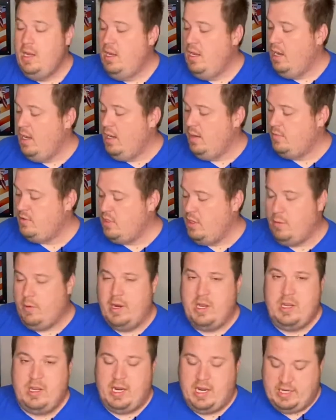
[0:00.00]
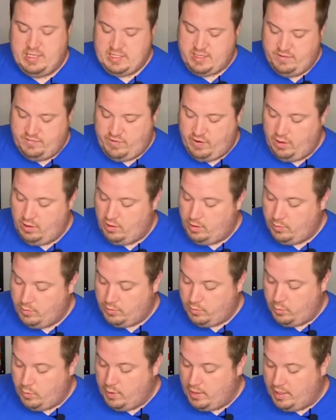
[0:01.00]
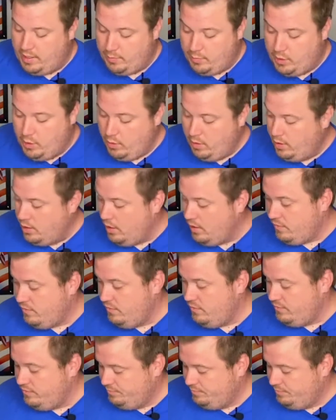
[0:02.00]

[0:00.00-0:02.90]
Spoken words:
So that way you guys can follow along with what I'm going off of.